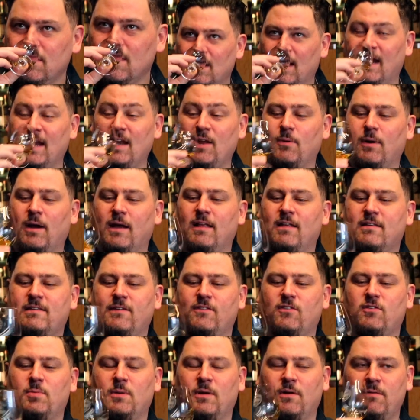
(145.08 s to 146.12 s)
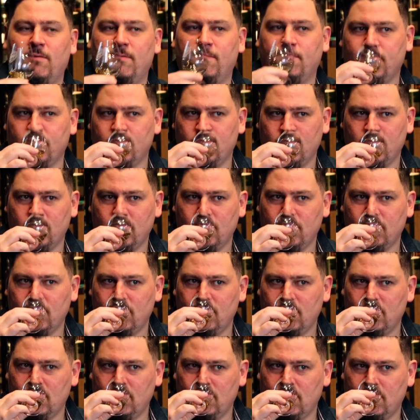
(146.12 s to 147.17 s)
Anyway, let's have a smell.
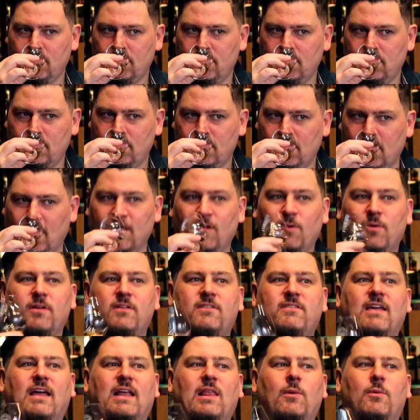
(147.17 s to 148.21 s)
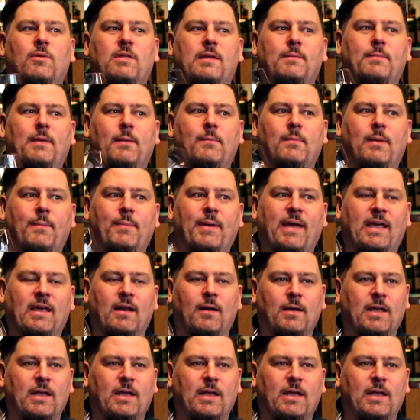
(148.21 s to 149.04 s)
I know exactly what they mean by bacon.